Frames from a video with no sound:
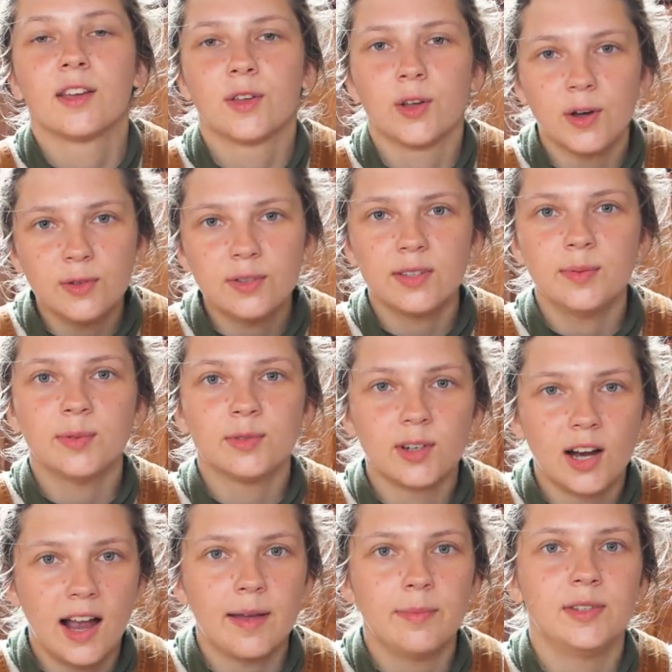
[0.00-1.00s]
go
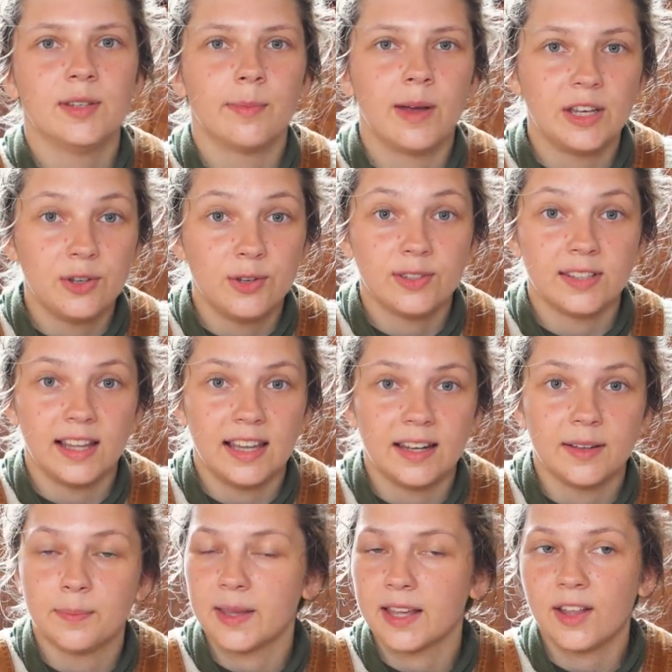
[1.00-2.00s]
subscribe to my
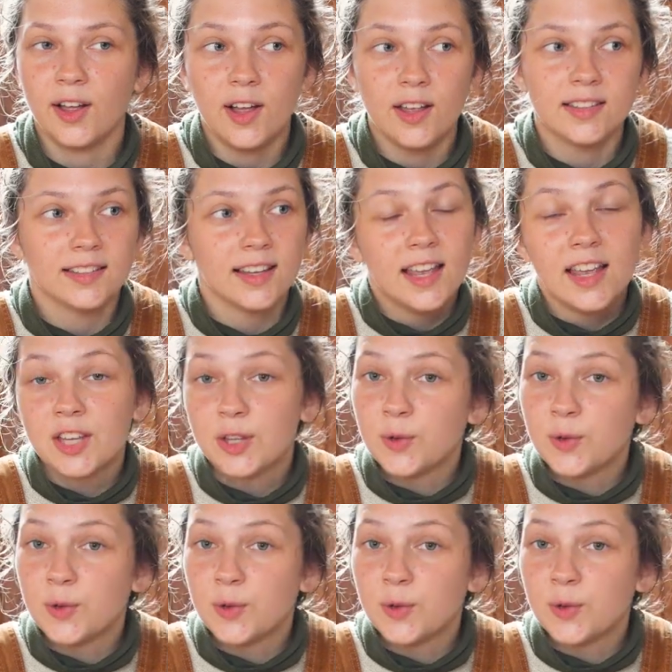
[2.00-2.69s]
newsletter because